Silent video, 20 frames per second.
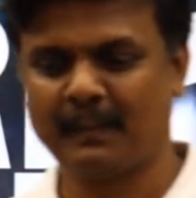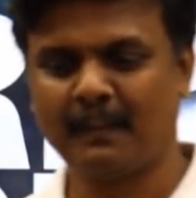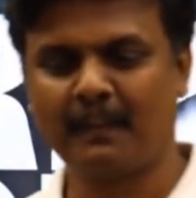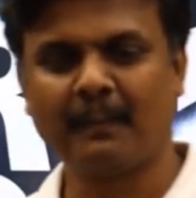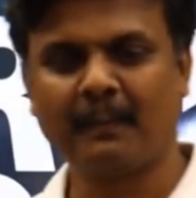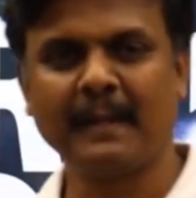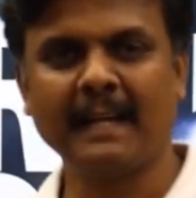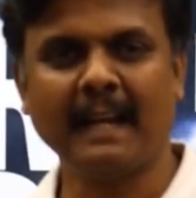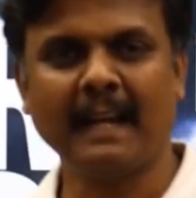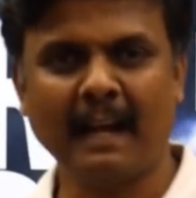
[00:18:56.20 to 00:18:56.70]

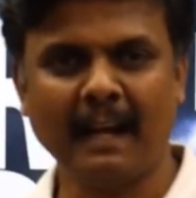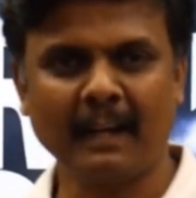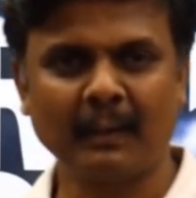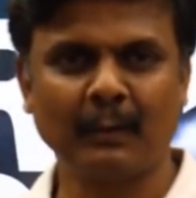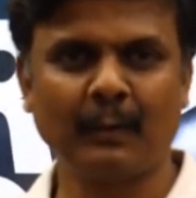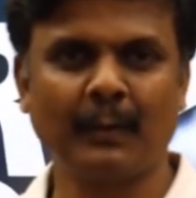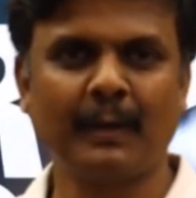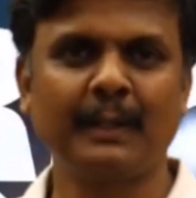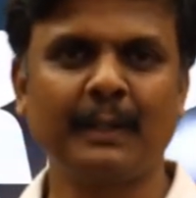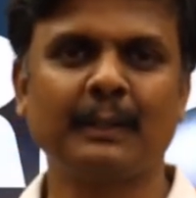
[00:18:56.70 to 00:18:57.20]
We are
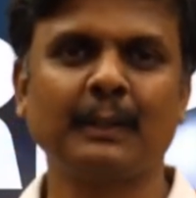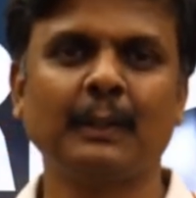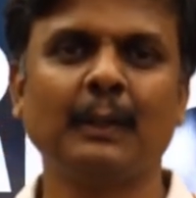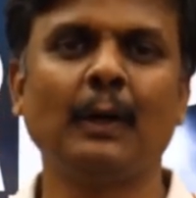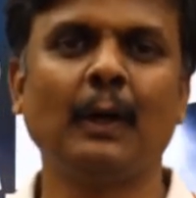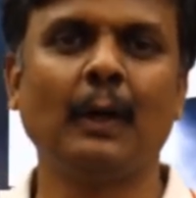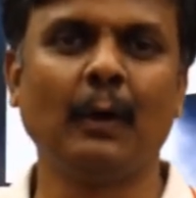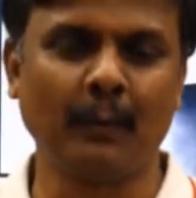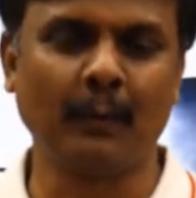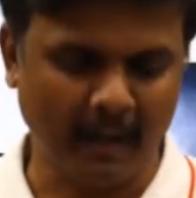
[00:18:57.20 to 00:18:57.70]
going to
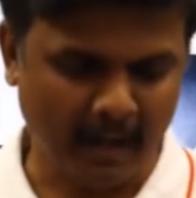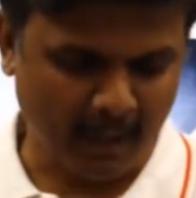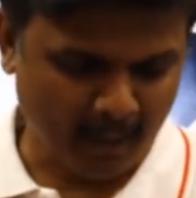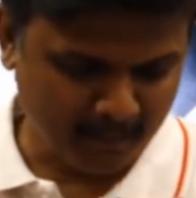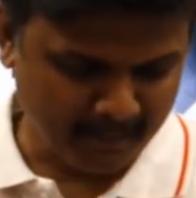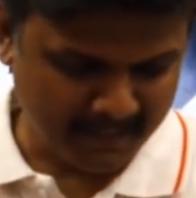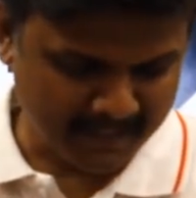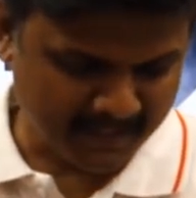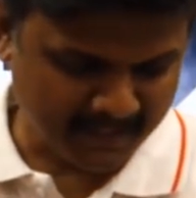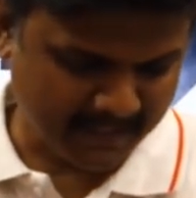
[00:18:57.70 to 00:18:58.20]
go.
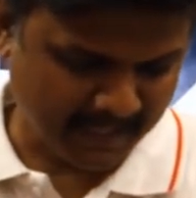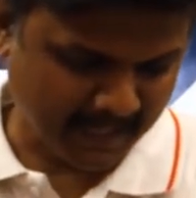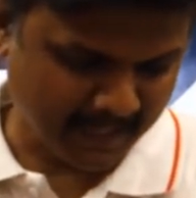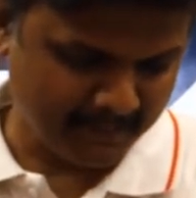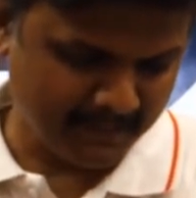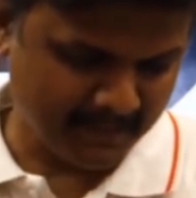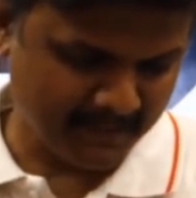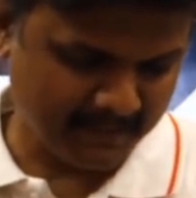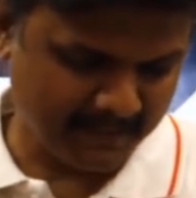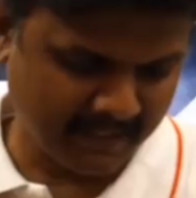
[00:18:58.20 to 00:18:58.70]
How much time
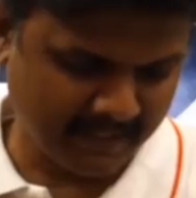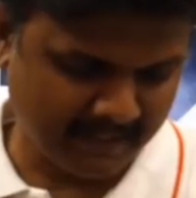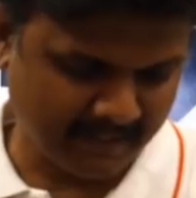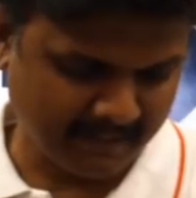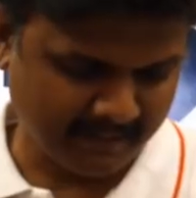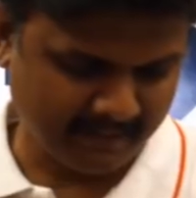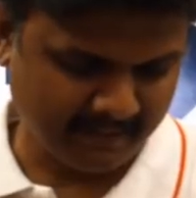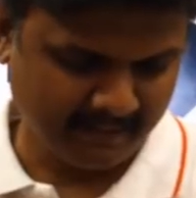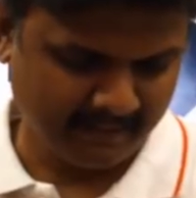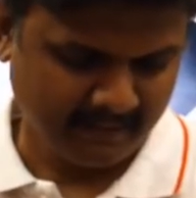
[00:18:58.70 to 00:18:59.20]
is
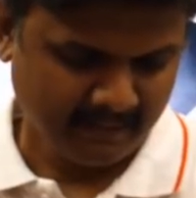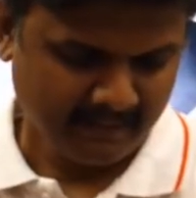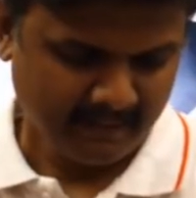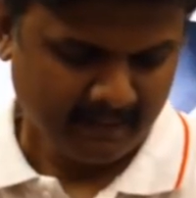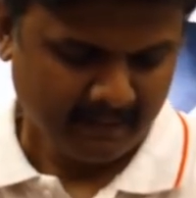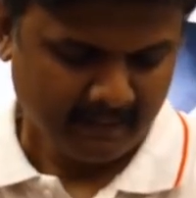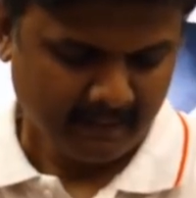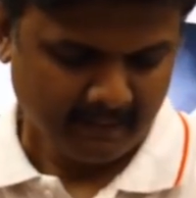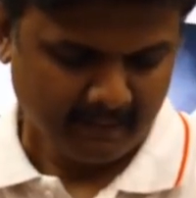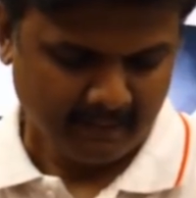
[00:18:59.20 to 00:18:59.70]
there?
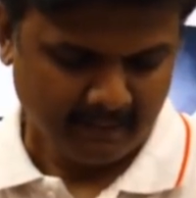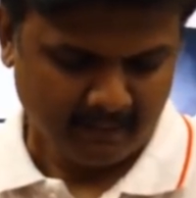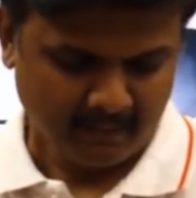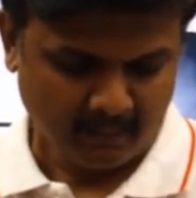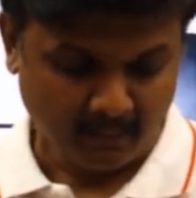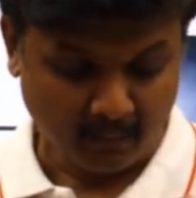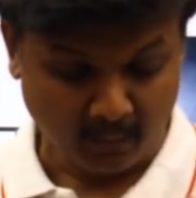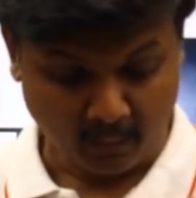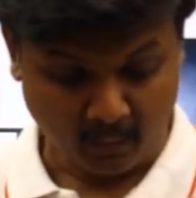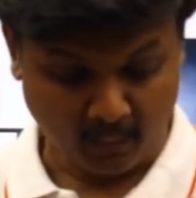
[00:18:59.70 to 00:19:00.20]

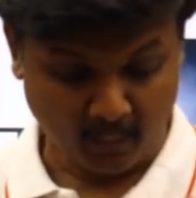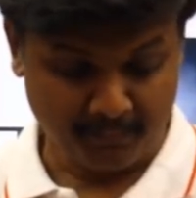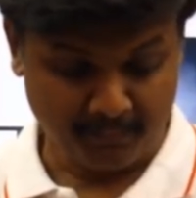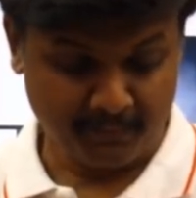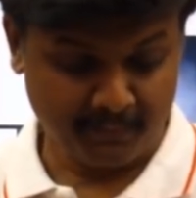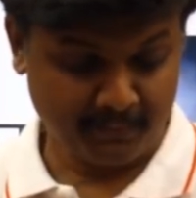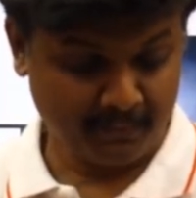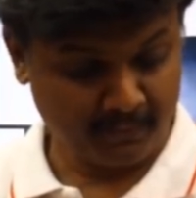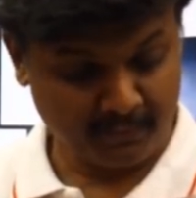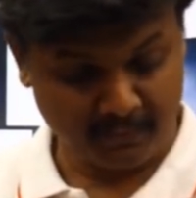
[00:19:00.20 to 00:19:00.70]

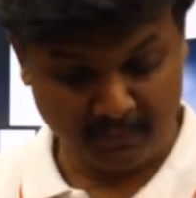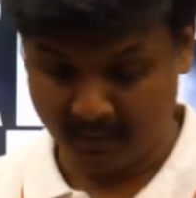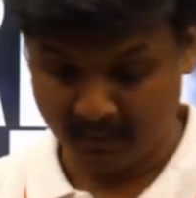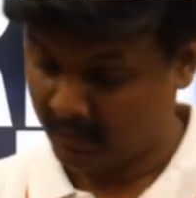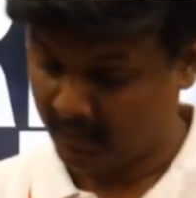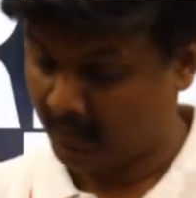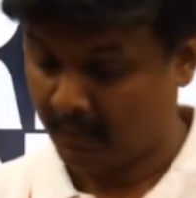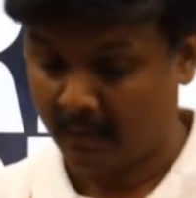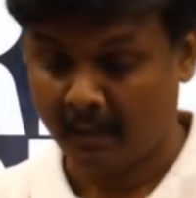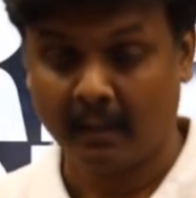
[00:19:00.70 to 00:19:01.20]
Oops.
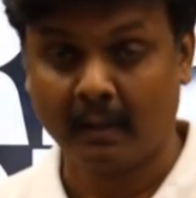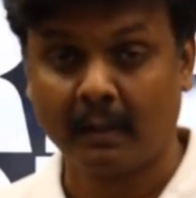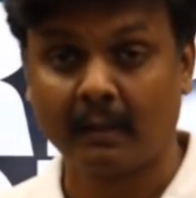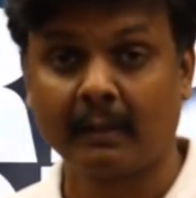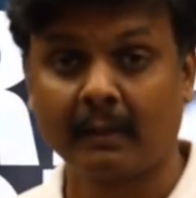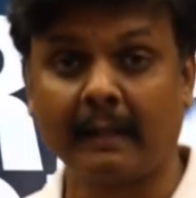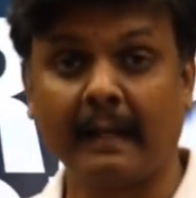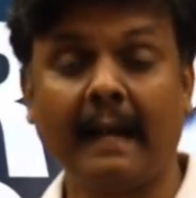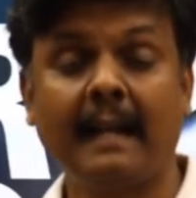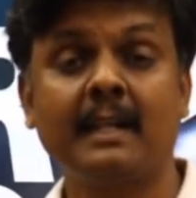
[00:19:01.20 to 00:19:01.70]

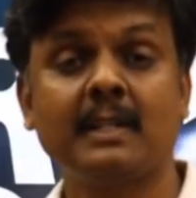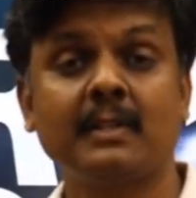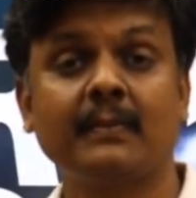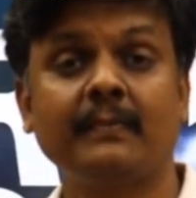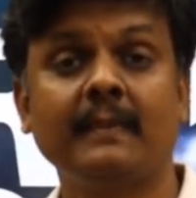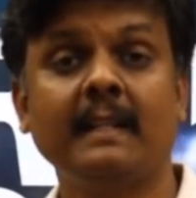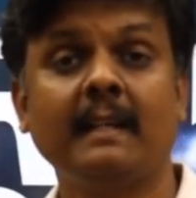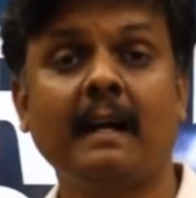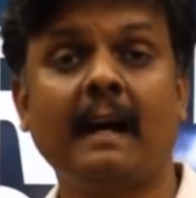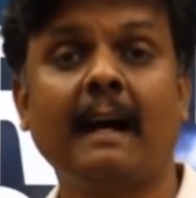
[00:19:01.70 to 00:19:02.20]
Guys,
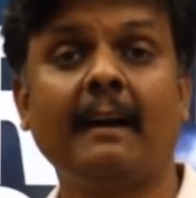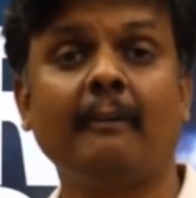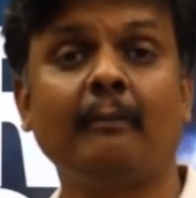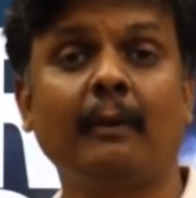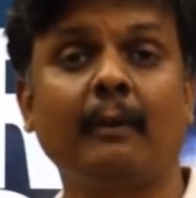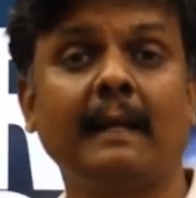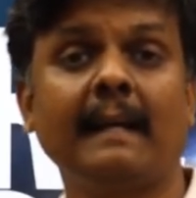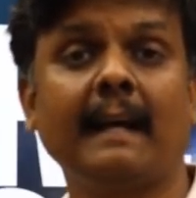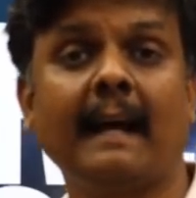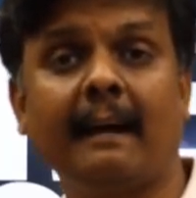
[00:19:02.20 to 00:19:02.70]
we have
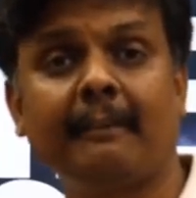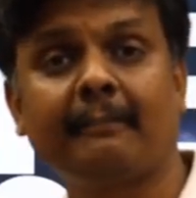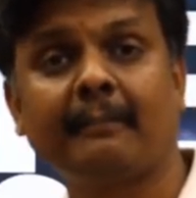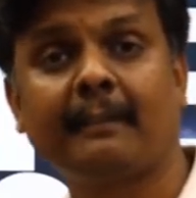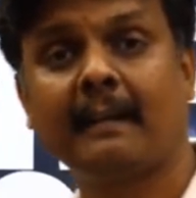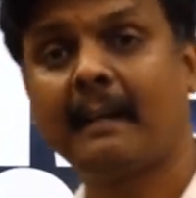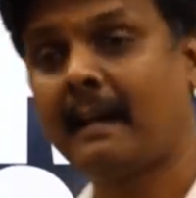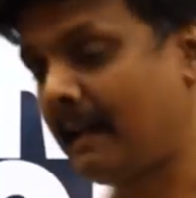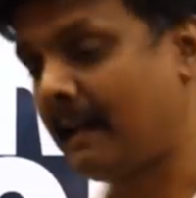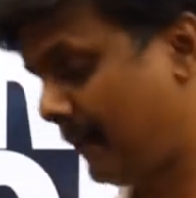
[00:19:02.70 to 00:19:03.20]
only half
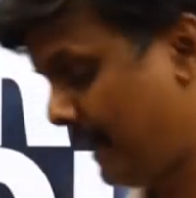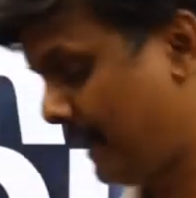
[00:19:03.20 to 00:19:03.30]
an hour.